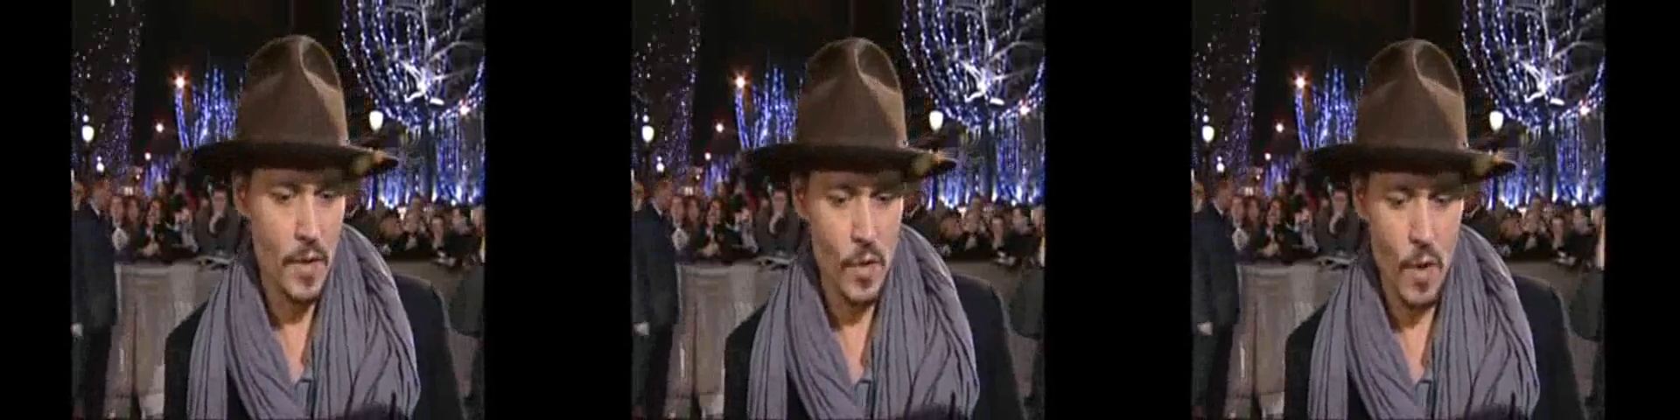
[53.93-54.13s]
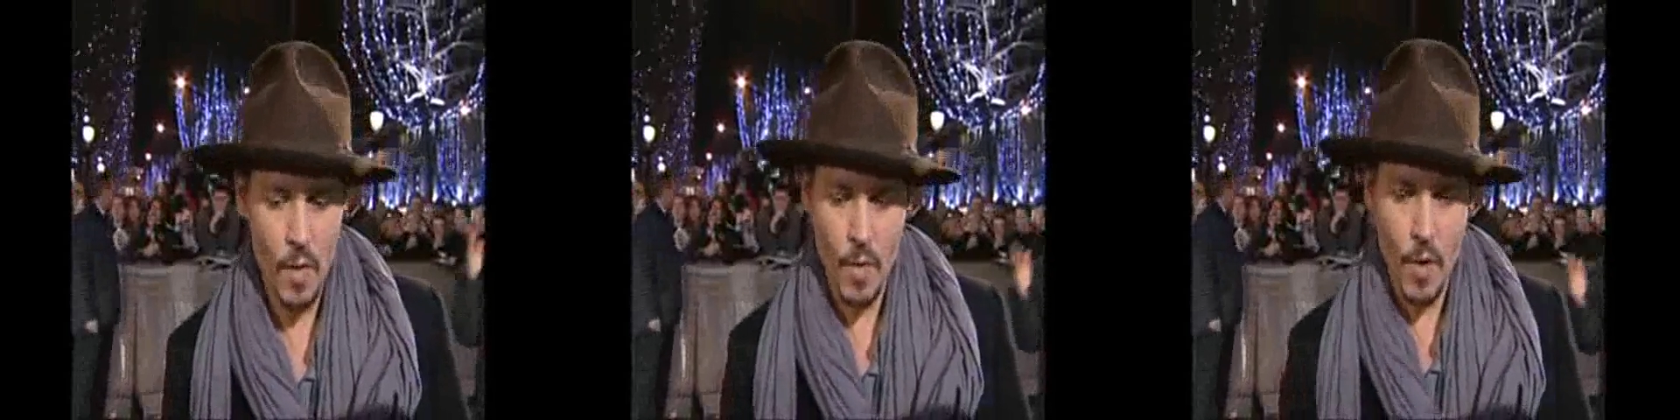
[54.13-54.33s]

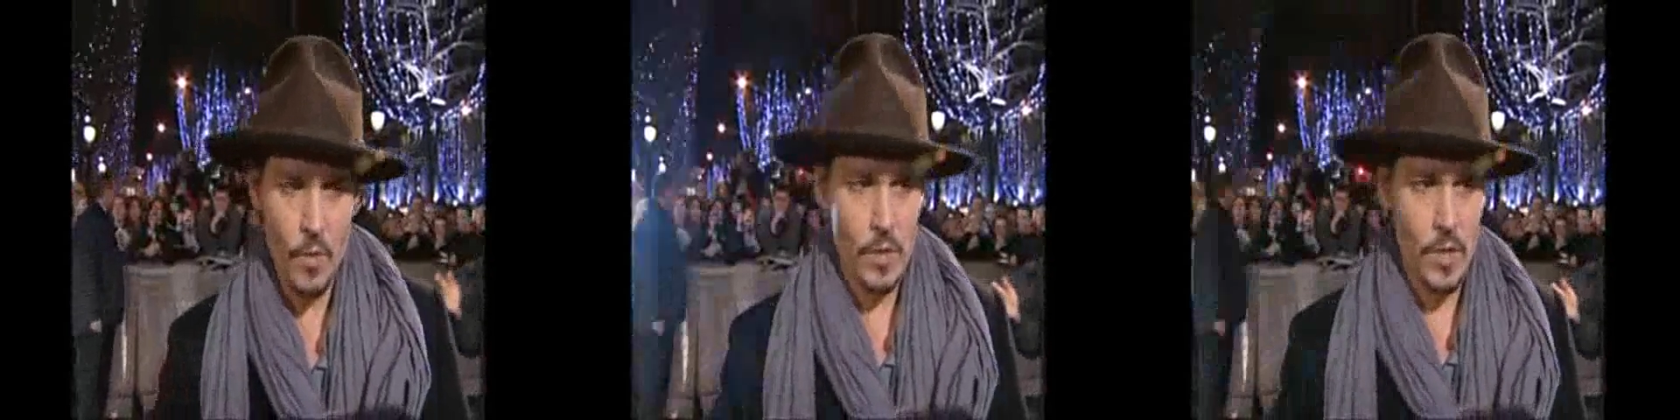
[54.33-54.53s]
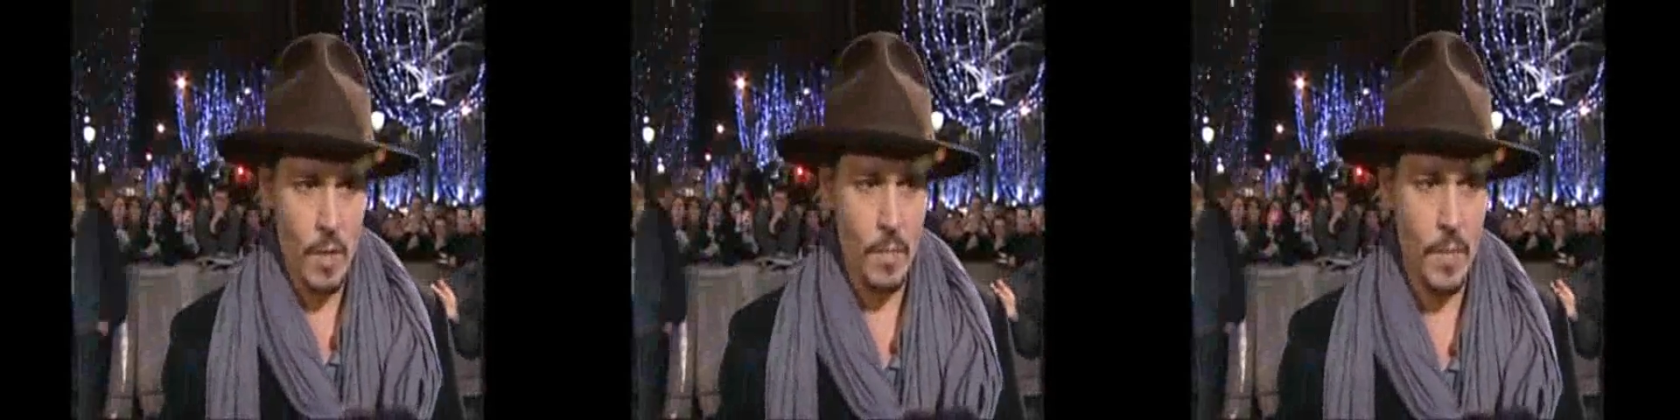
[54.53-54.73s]
So I
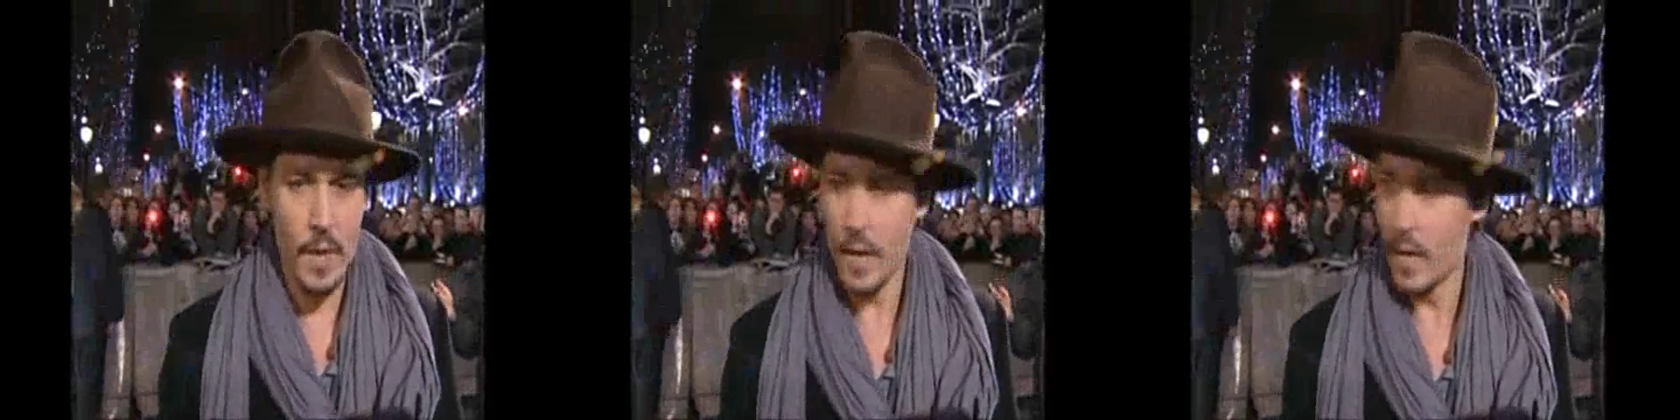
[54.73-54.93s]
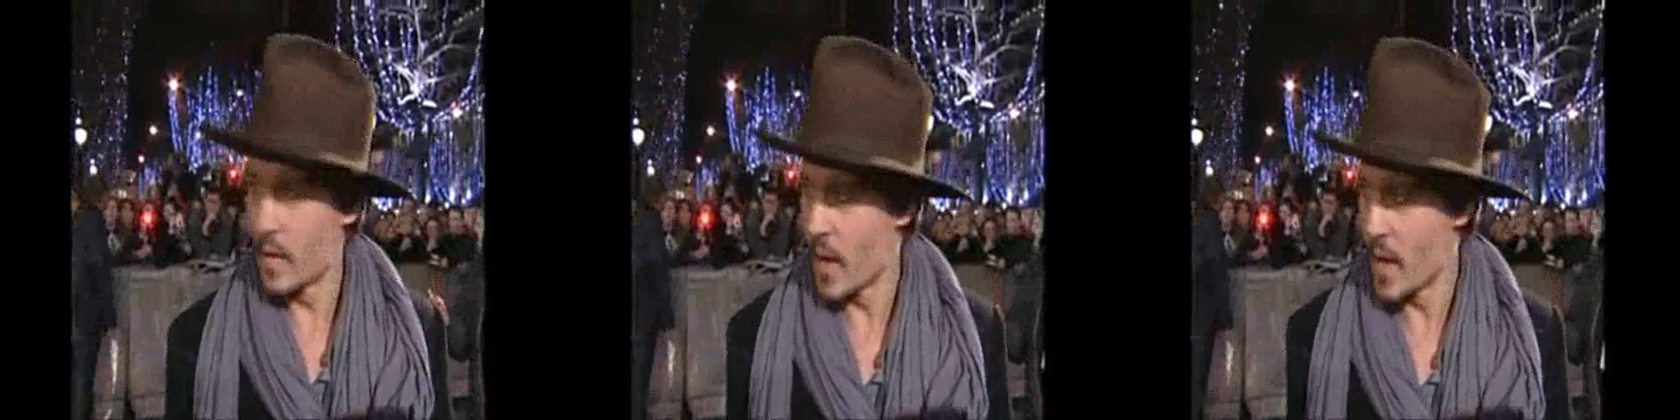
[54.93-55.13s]
wrote
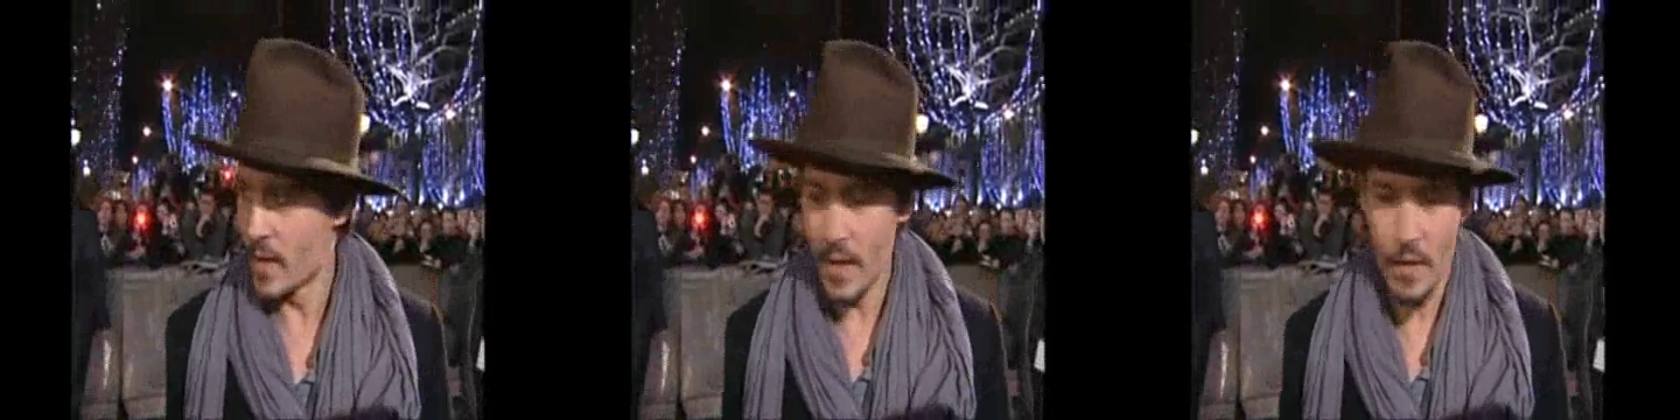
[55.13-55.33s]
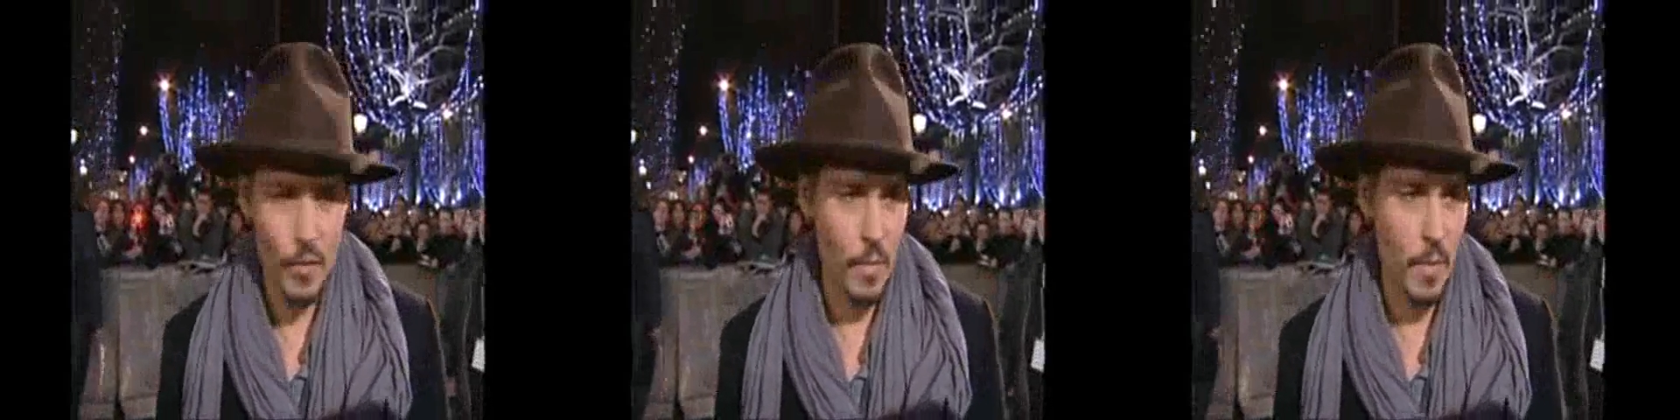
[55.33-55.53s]
something and
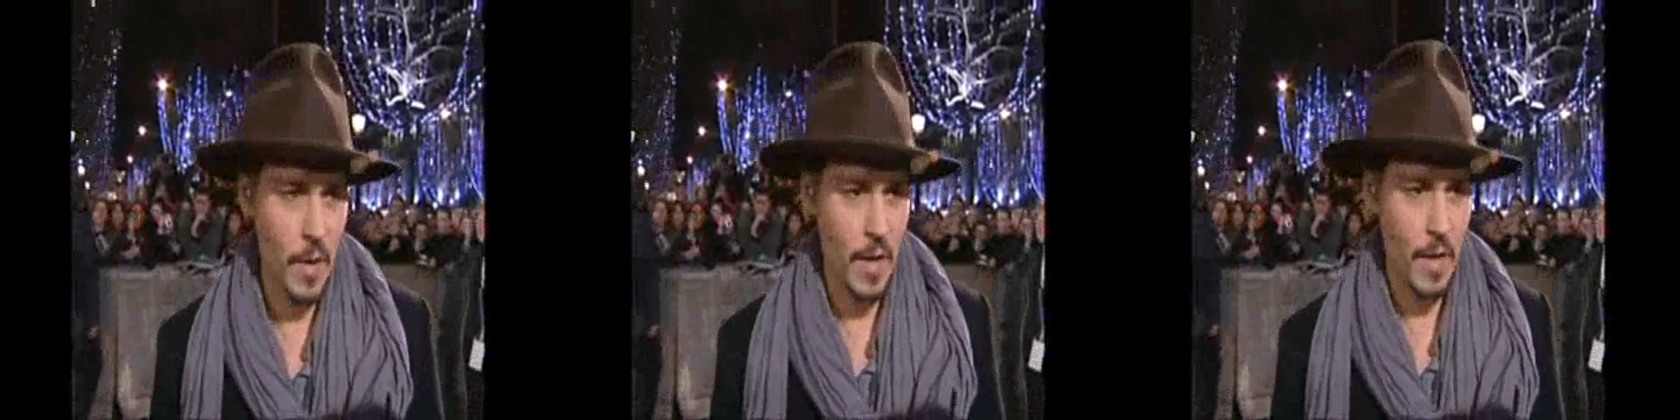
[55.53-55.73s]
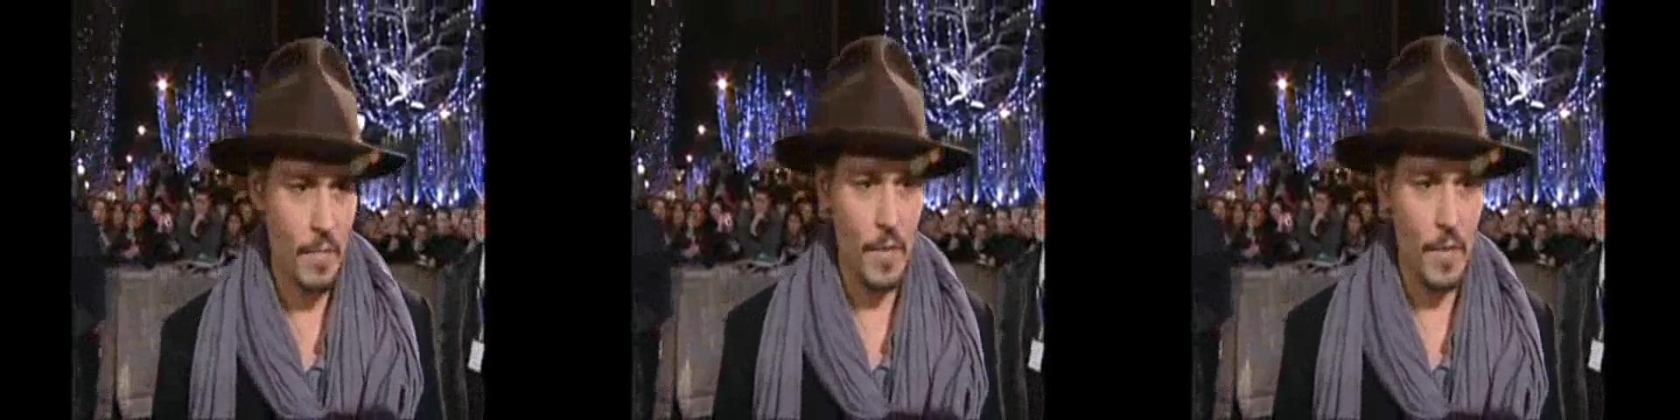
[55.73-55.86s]
thanked everybody